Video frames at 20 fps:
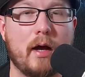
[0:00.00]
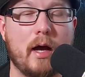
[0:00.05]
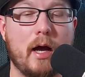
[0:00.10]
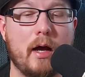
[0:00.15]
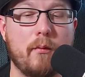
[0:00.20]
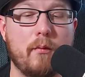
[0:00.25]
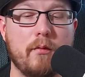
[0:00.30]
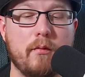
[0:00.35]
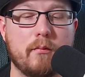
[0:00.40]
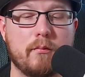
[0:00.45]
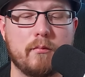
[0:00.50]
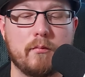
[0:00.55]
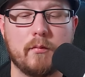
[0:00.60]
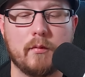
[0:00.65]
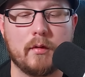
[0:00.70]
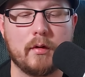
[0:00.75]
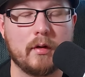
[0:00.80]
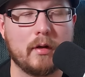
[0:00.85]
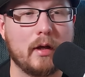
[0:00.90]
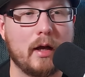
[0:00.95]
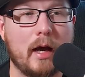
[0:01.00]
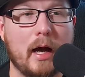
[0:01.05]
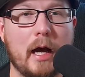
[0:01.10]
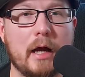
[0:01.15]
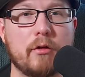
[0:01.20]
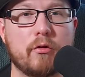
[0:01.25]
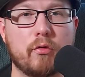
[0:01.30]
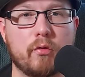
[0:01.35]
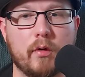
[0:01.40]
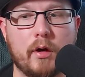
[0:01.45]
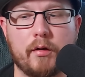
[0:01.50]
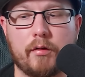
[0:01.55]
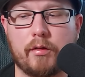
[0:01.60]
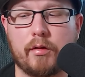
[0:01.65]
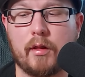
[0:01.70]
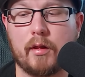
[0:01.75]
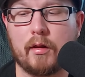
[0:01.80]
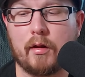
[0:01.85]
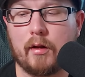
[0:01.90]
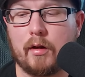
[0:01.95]
I
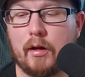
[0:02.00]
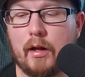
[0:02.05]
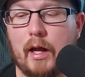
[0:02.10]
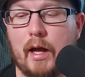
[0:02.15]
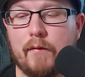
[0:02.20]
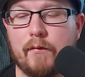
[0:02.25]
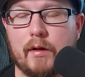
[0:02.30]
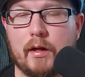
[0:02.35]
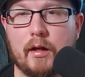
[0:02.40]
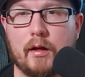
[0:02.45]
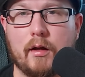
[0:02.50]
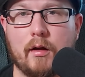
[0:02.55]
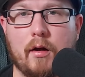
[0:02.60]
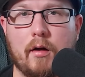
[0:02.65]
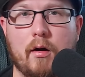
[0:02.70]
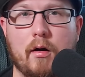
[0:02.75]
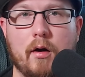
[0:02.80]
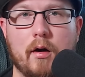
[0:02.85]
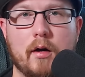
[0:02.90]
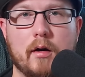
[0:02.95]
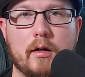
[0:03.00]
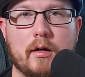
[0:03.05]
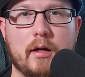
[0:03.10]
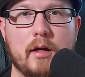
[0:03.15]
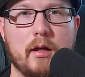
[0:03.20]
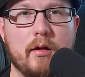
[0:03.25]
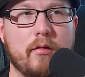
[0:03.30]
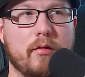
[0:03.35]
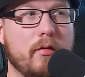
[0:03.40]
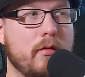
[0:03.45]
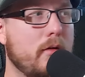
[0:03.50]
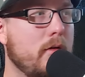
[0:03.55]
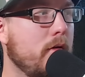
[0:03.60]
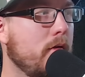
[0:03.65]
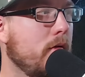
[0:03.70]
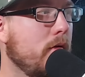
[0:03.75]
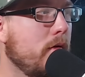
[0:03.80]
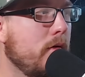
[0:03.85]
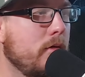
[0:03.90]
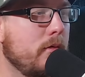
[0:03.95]
trust having a hard disk,
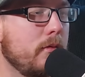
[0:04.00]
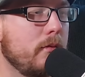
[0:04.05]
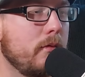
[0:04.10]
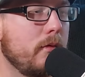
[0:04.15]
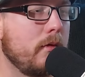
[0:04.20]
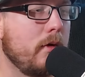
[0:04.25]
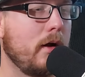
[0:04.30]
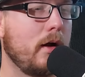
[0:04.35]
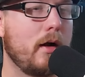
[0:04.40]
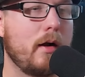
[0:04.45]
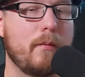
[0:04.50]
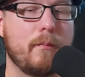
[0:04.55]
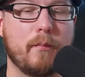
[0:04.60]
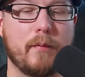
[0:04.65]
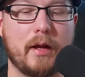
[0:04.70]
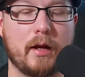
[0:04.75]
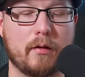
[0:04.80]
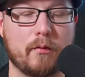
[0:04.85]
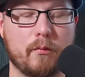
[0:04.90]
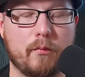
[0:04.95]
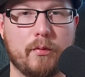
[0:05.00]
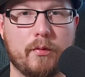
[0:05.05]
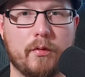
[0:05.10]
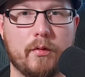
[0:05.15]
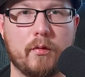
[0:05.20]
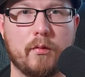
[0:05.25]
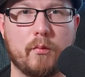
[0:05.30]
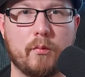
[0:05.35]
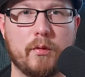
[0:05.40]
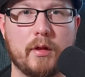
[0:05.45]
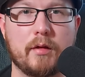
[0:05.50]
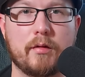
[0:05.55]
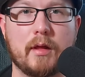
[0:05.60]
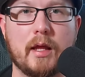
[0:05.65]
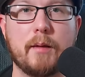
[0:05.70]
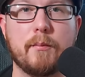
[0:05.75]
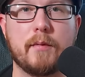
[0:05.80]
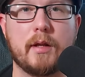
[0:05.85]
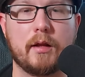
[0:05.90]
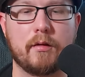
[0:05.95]
like these
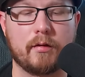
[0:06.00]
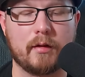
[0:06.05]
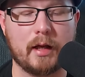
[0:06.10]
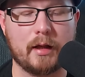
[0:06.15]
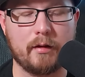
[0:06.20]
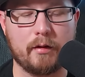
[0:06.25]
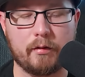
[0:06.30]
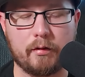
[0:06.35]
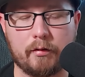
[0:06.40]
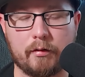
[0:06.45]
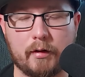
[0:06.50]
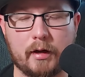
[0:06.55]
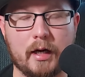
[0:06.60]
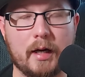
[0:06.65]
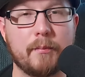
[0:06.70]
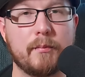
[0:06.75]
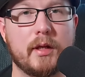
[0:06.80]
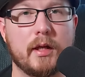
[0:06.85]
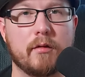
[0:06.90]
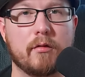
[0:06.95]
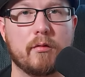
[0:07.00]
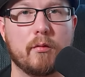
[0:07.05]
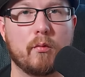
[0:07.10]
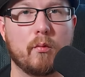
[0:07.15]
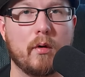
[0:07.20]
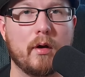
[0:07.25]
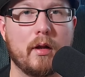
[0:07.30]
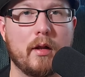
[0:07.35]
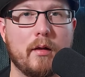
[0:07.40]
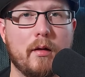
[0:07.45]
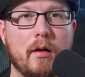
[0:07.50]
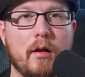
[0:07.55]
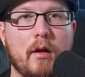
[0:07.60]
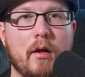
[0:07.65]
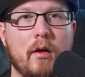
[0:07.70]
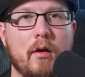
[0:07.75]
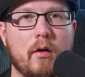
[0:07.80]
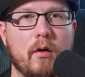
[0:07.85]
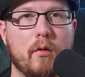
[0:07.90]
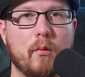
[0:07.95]
M discs. This isn't an M disc, so a
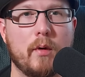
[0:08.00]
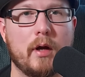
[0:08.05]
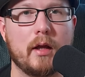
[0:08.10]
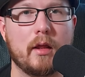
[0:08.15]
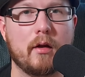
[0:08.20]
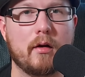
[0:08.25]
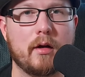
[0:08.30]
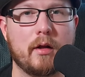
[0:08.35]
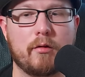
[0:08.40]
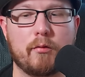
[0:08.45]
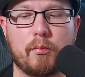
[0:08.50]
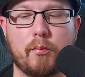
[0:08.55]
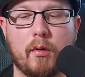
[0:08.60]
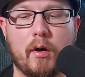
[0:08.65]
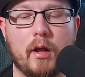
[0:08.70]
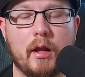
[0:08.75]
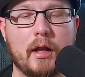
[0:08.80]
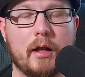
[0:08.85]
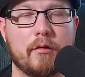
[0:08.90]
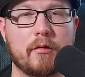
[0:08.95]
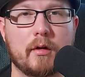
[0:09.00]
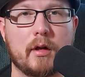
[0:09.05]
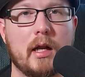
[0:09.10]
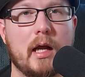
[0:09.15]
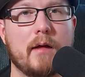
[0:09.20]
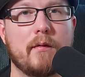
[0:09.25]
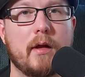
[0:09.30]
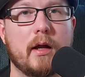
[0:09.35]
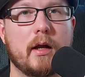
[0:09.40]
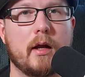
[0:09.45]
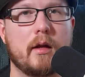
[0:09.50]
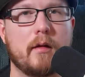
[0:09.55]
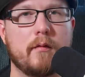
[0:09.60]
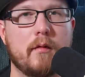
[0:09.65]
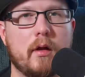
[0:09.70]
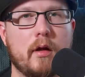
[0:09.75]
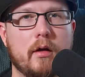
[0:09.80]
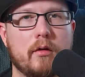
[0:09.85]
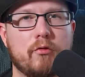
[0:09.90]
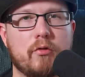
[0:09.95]
regular disc probably isn't going to have that kind of
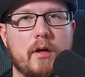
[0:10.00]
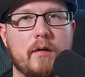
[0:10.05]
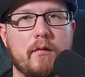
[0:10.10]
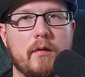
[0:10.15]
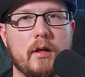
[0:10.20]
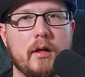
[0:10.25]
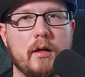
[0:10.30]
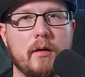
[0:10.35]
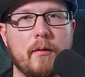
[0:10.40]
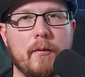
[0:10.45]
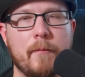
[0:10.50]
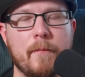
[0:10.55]
longevity.